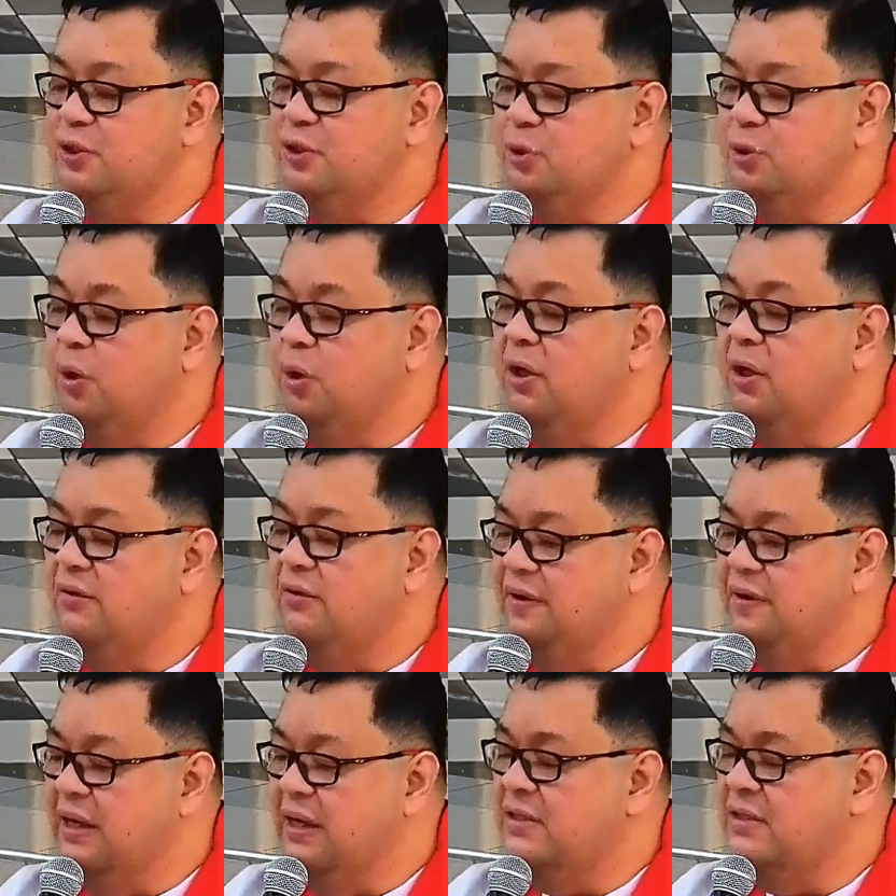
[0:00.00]
to all of
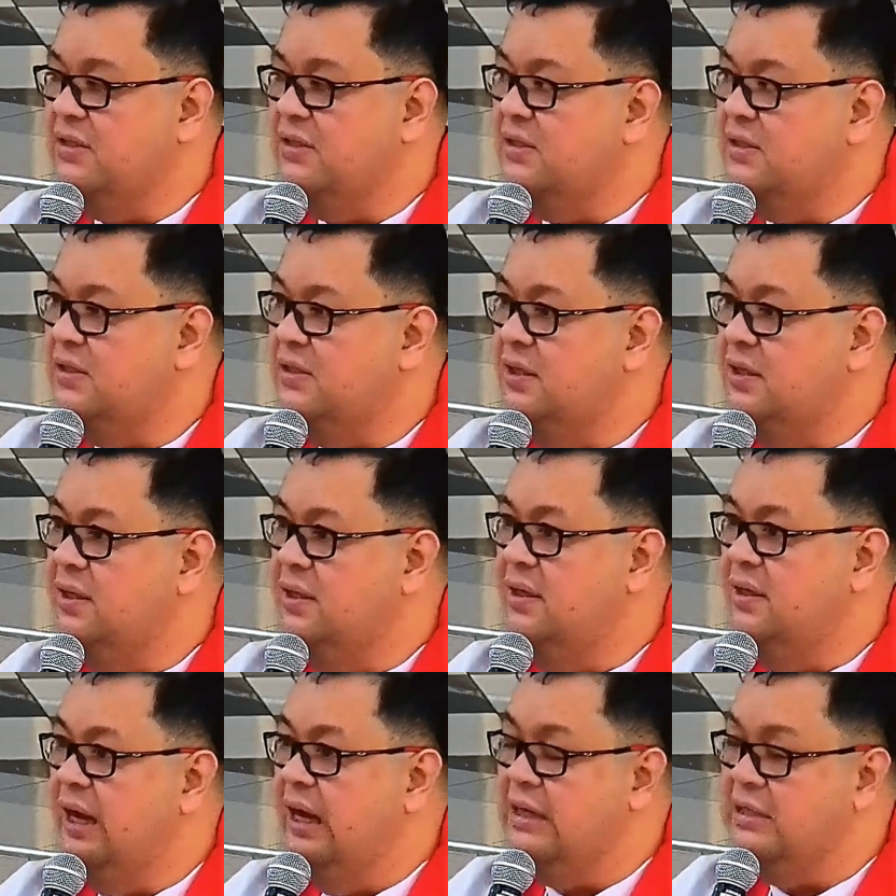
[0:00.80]
us
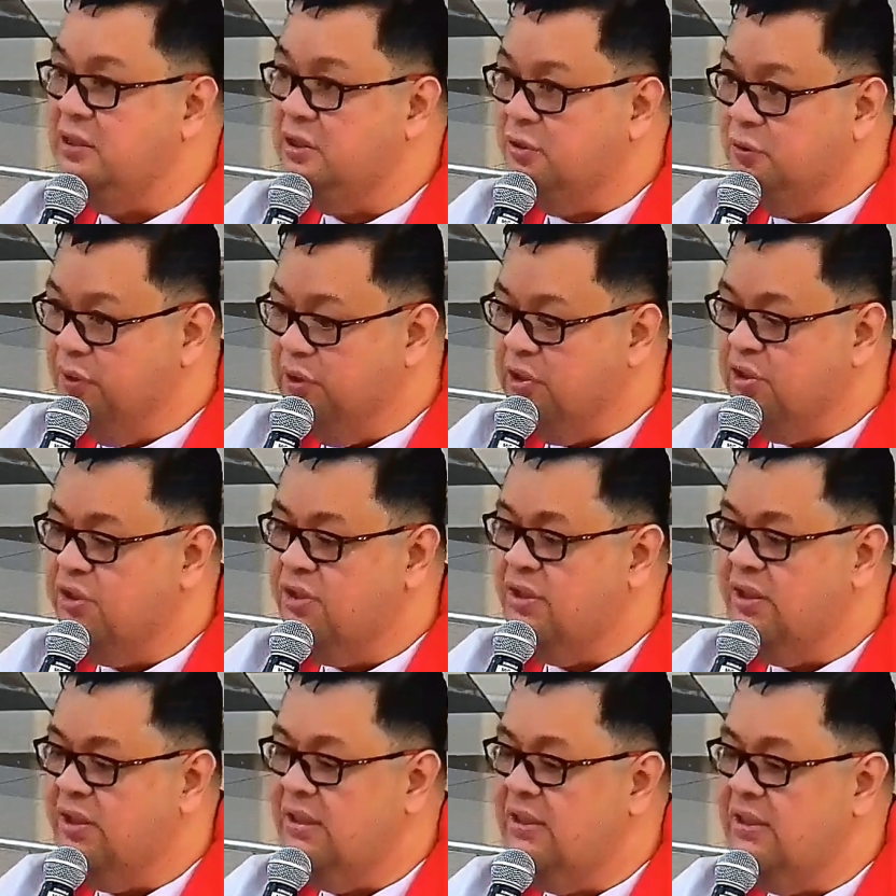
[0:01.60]
as
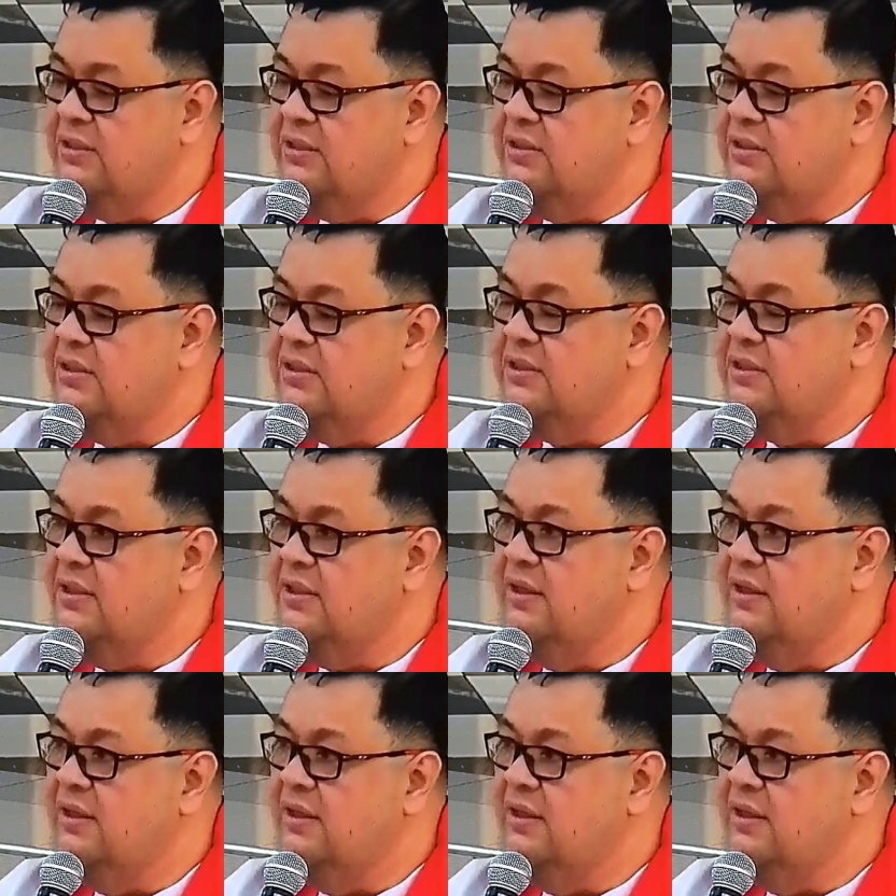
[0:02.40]
Christians,